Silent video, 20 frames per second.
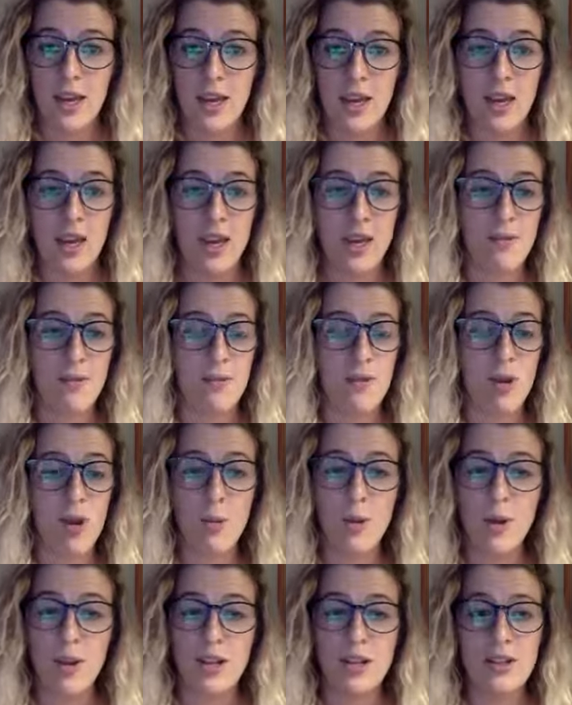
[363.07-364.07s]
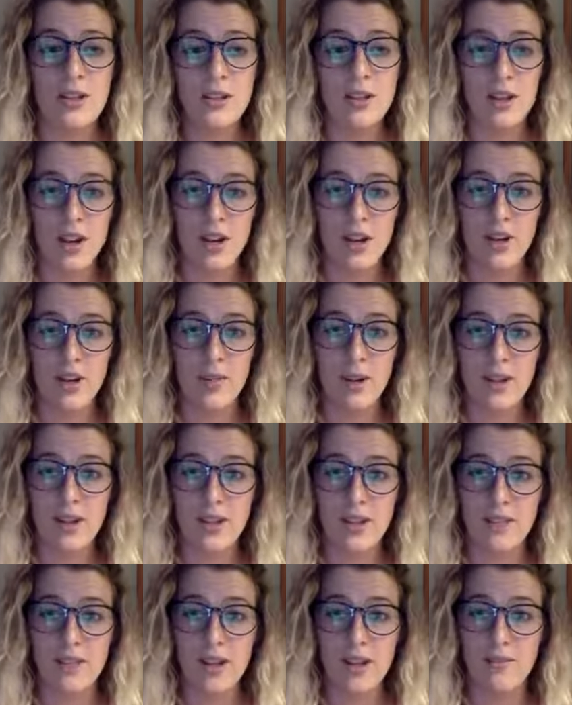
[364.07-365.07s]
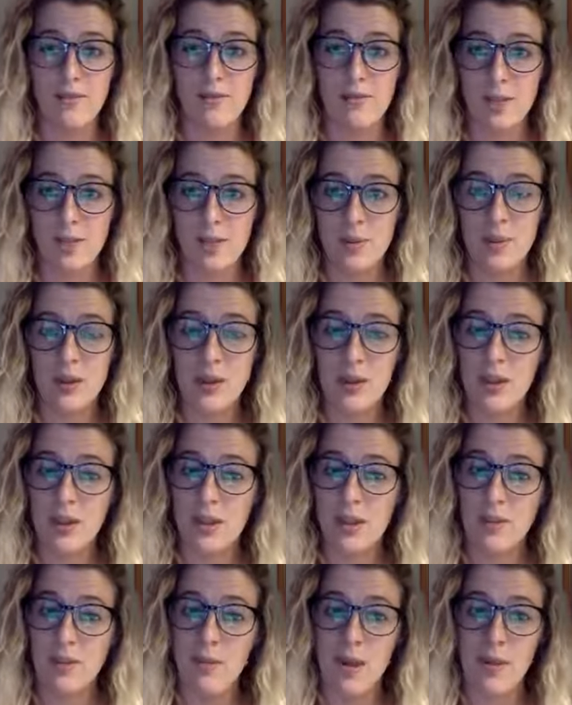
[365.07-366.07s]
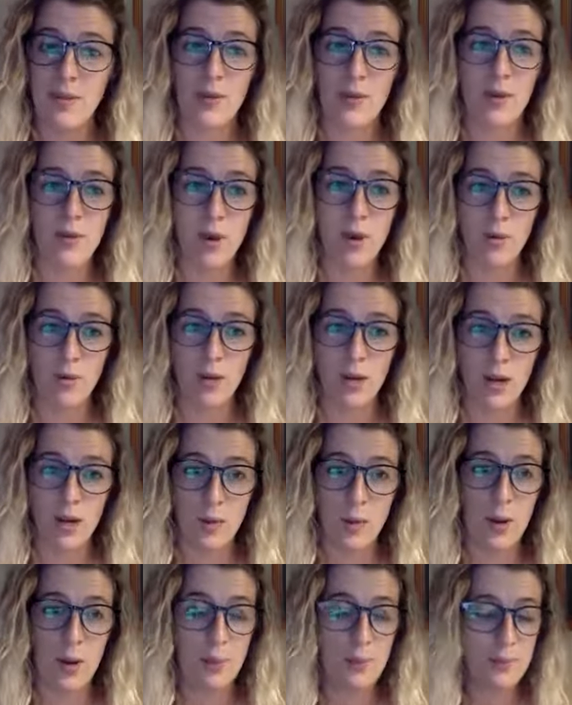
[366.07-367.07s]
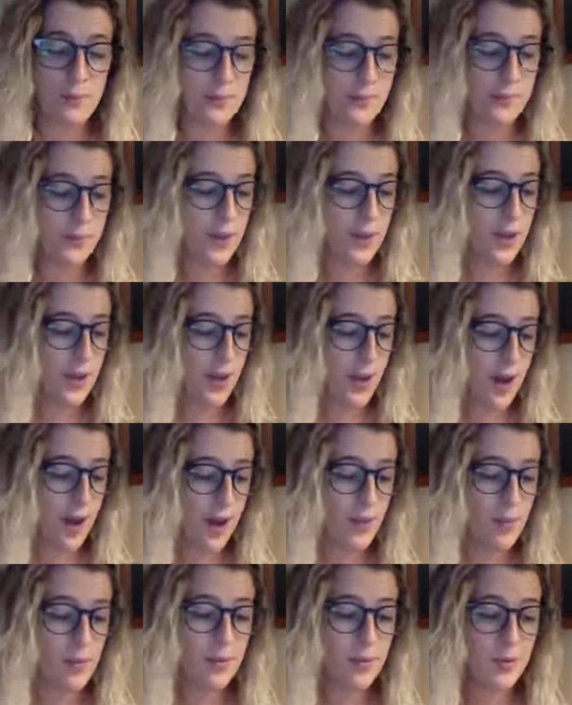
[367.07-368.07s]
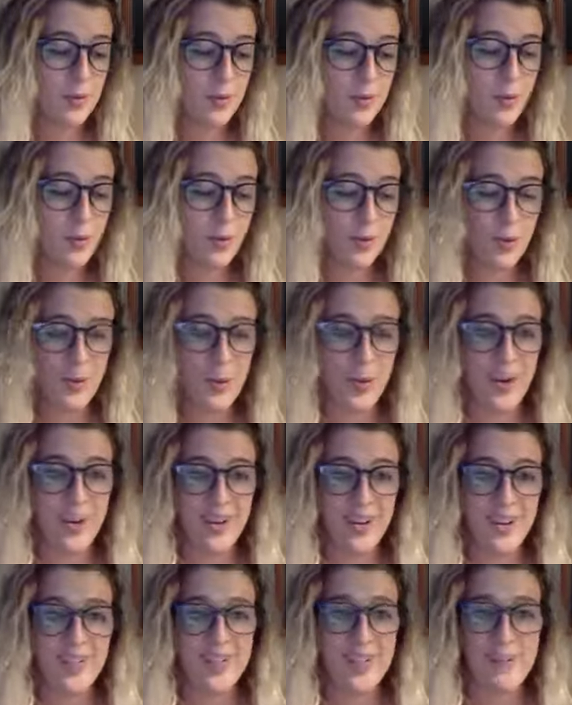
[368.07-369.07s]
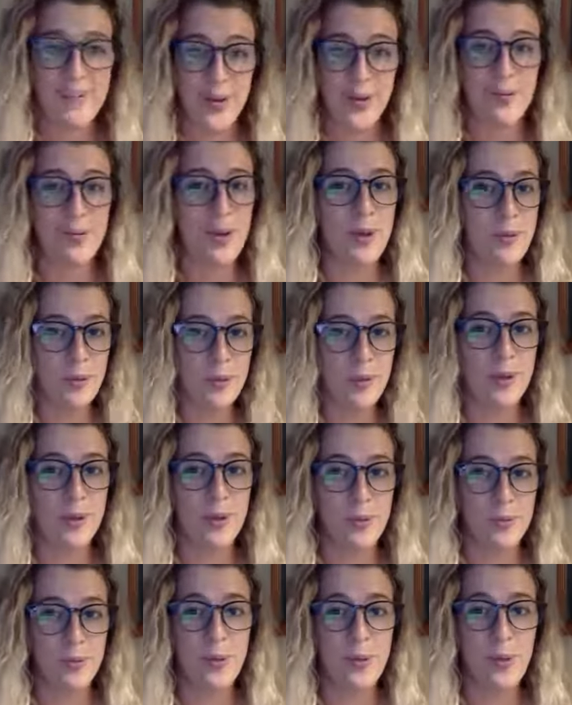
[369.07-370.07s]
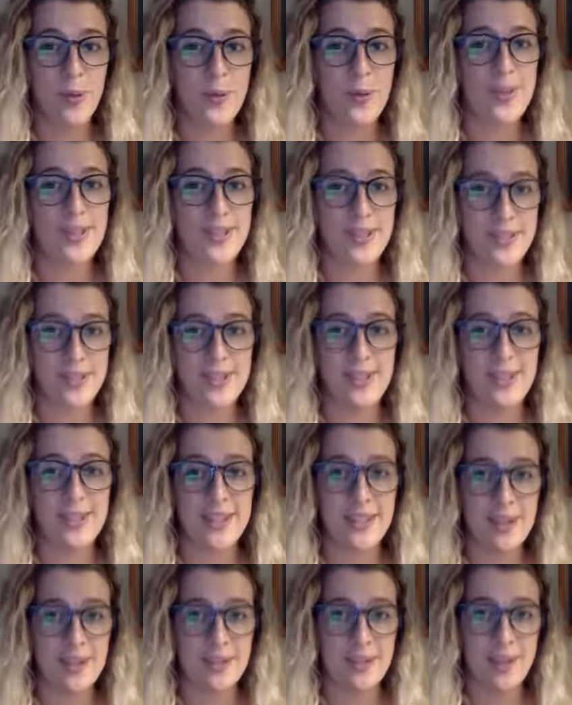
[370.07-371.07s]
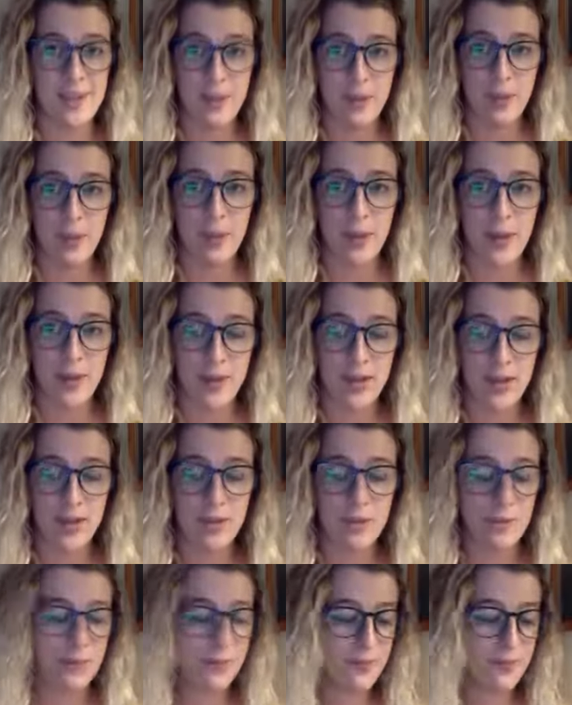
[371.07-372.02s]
If nobody in your target market is on Facebook, then maybe you don't need one. But for the most part, most businesses need a Facebook page.